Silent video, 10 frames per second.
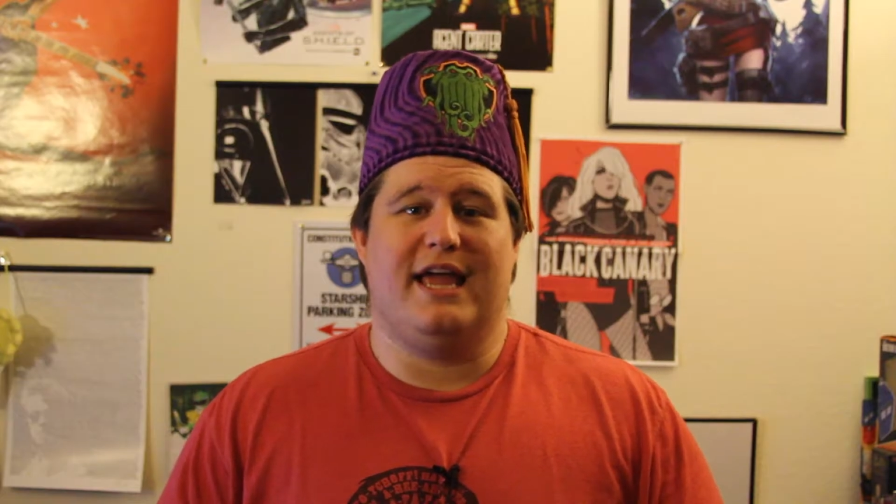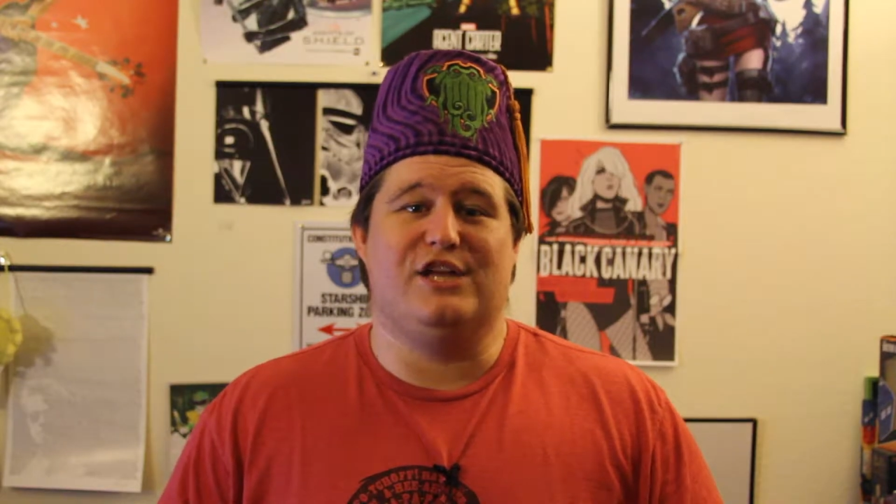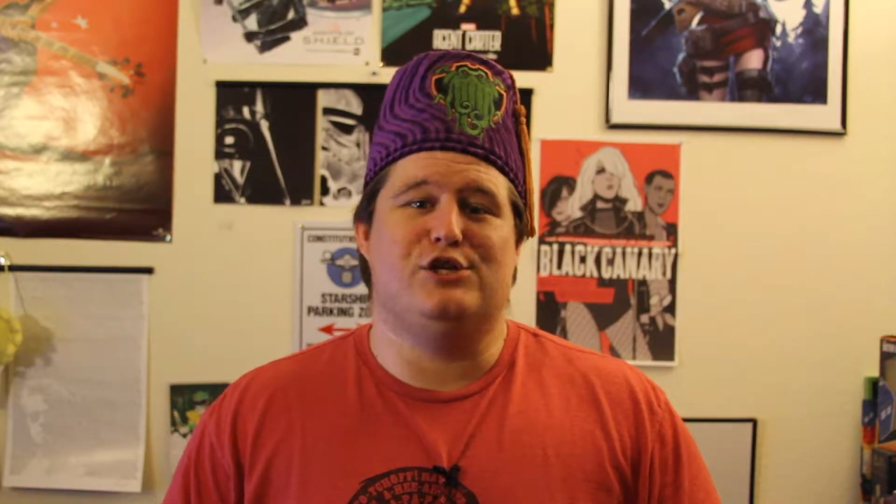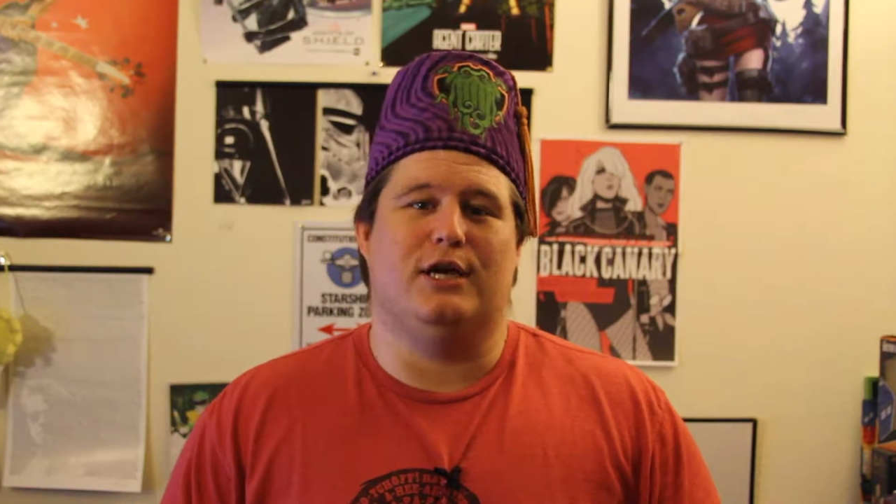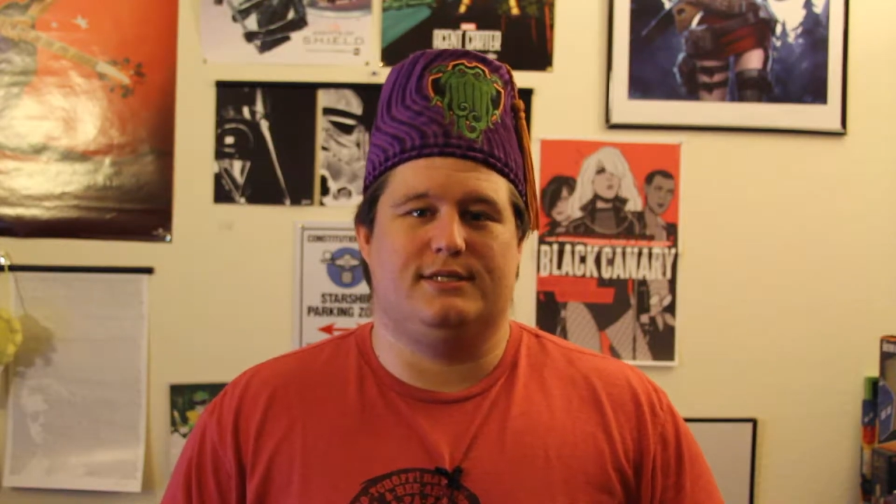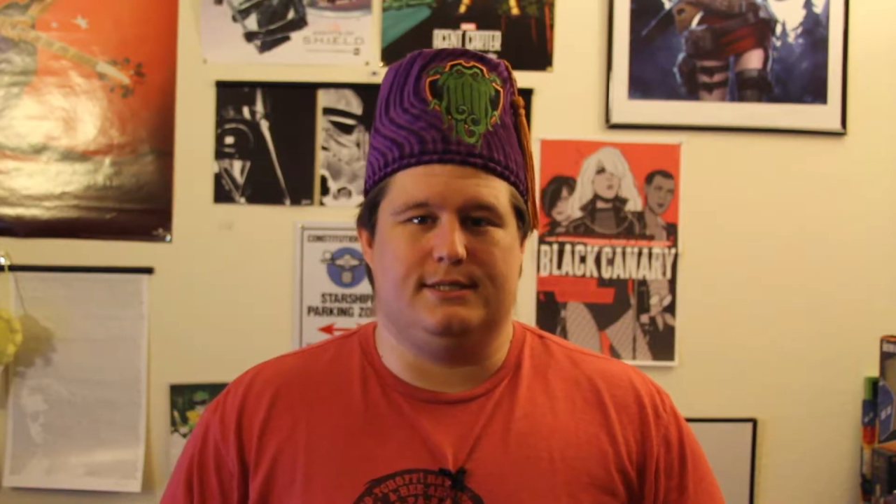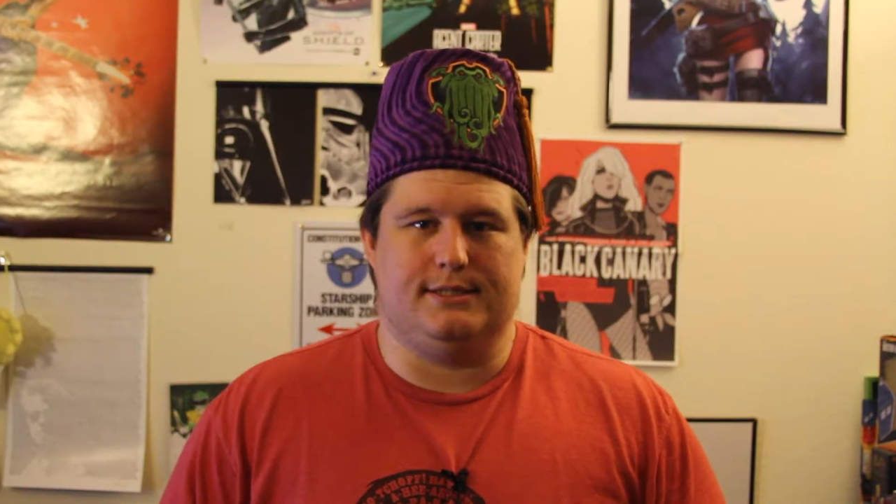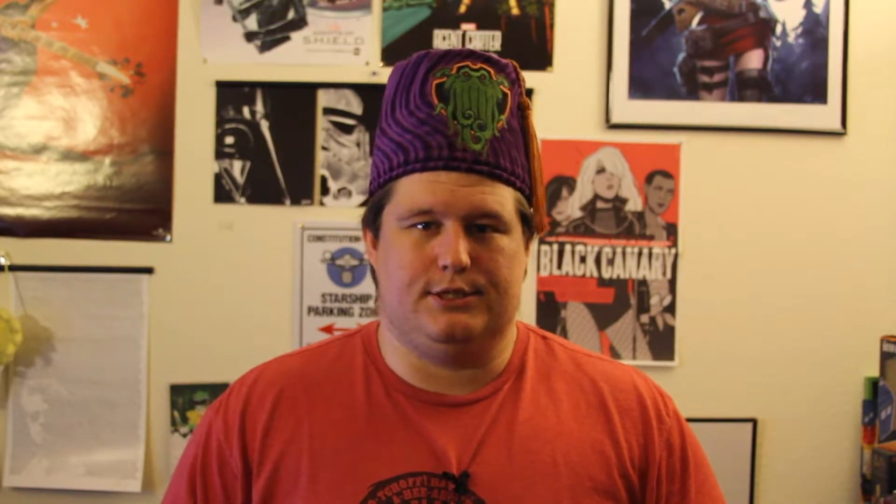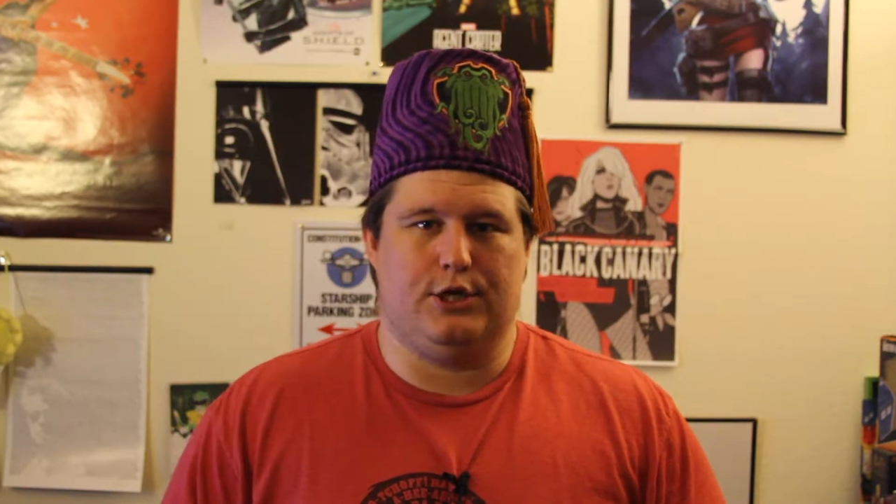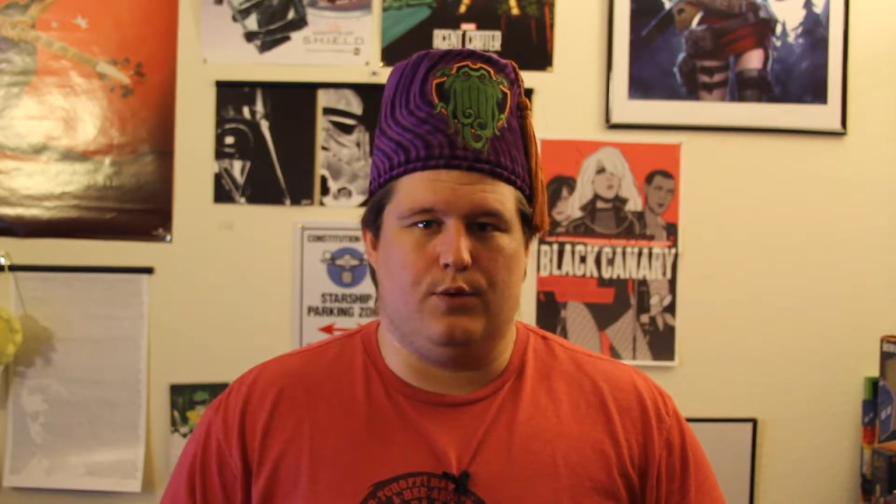
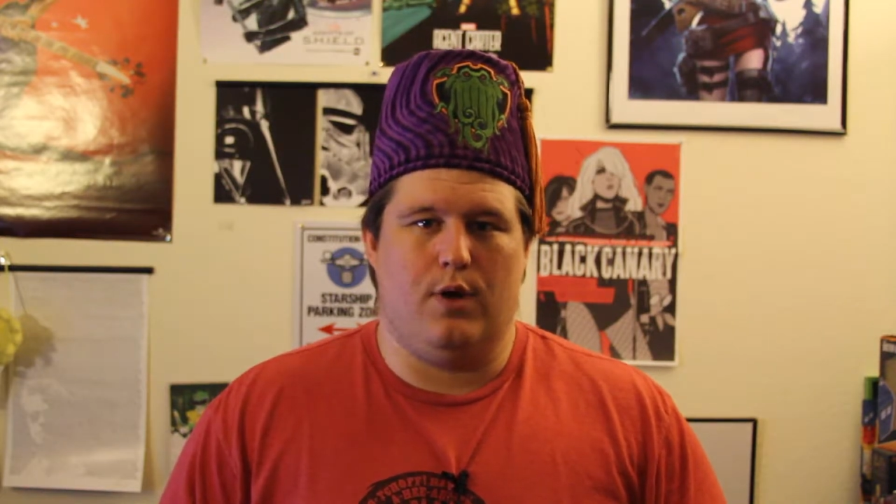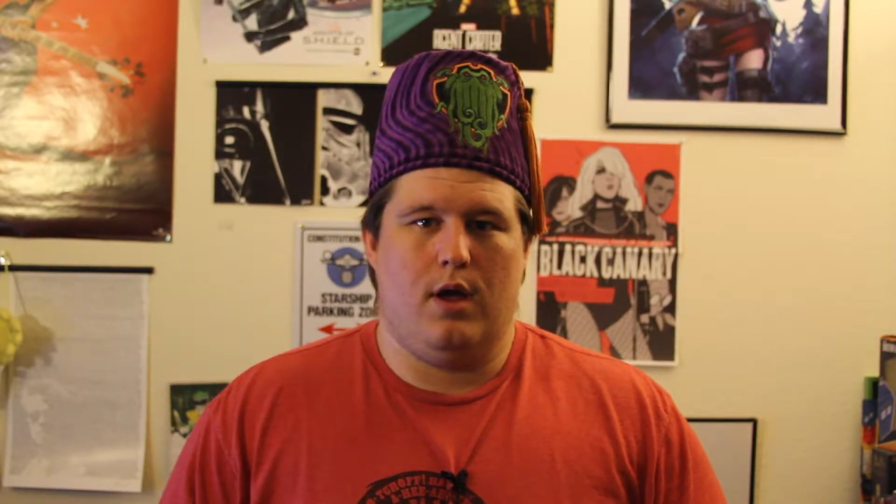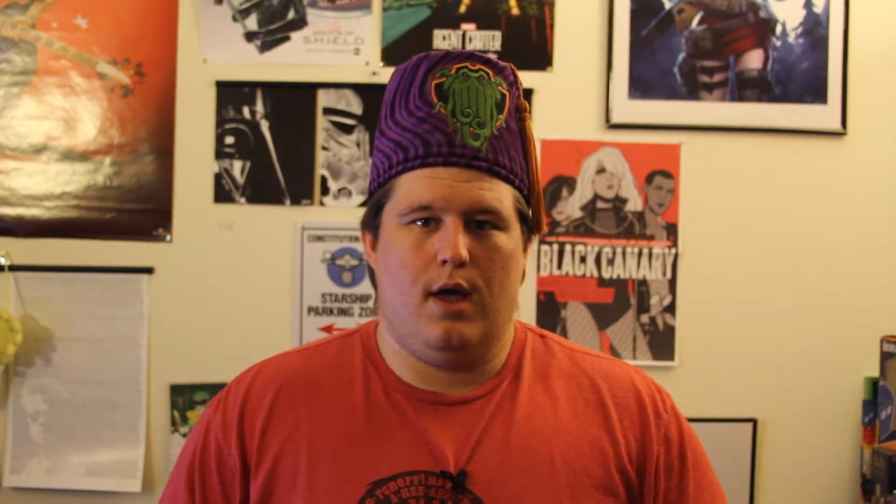Injustice two.